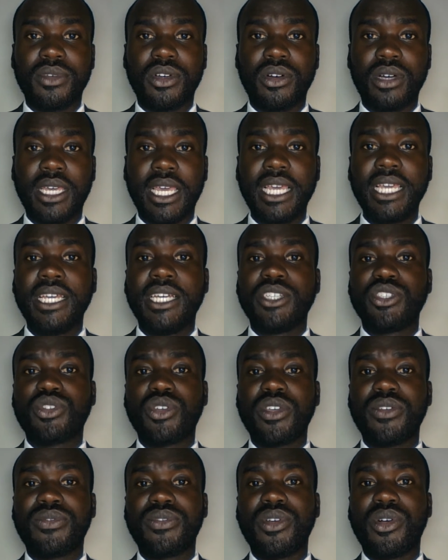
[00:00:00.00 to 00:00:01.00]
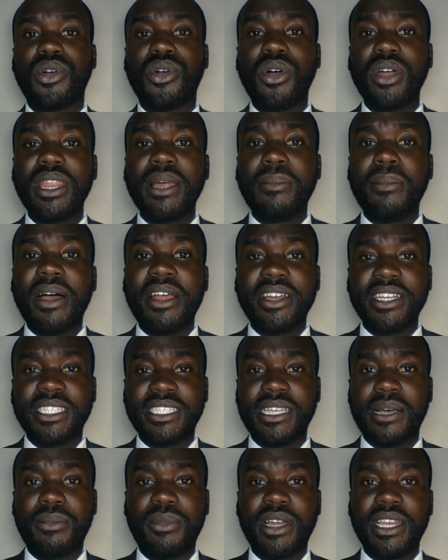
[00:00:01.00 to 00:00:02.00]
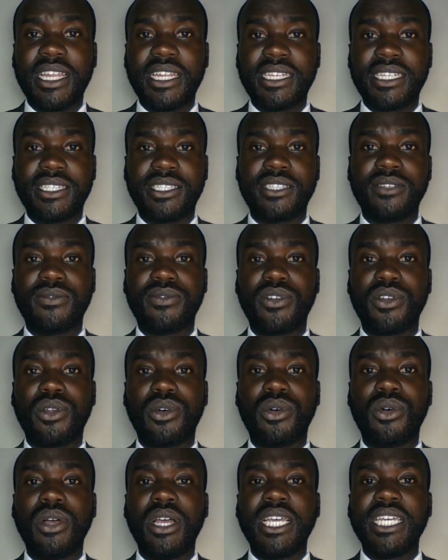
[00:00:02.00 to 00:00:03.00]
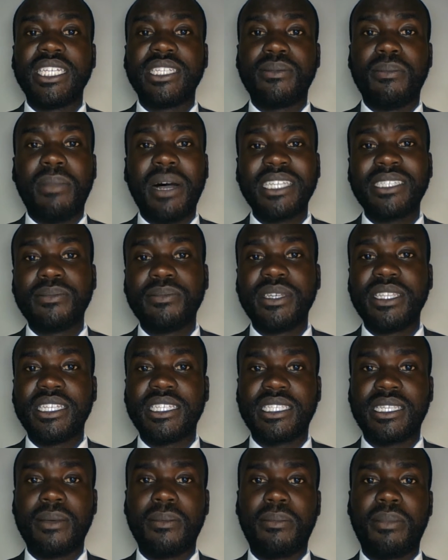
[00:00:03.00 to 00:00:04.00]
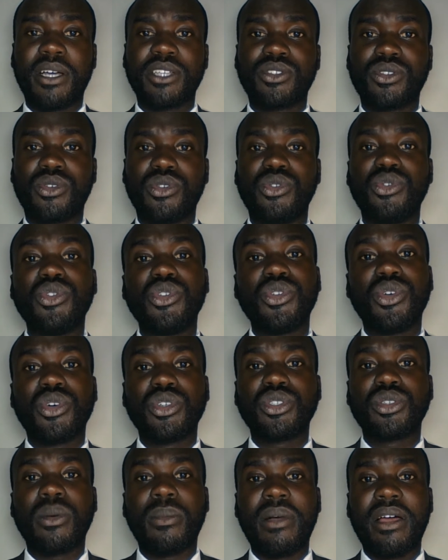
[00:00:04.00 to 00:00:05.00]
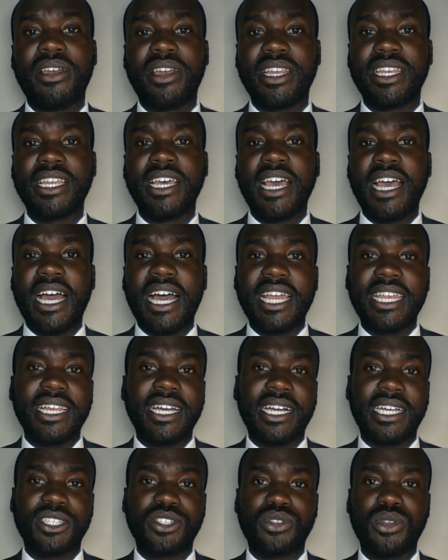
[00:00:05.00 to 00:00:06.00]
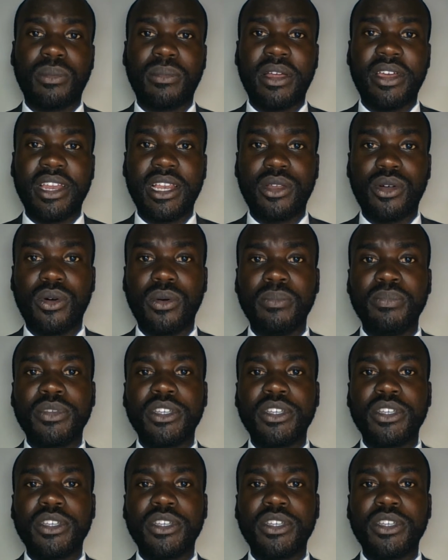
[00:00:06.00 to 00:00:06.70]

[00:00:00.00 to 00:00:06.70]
Okay, so if you're gonna marry someone under civil law, it must be the same person who you also married under customary law.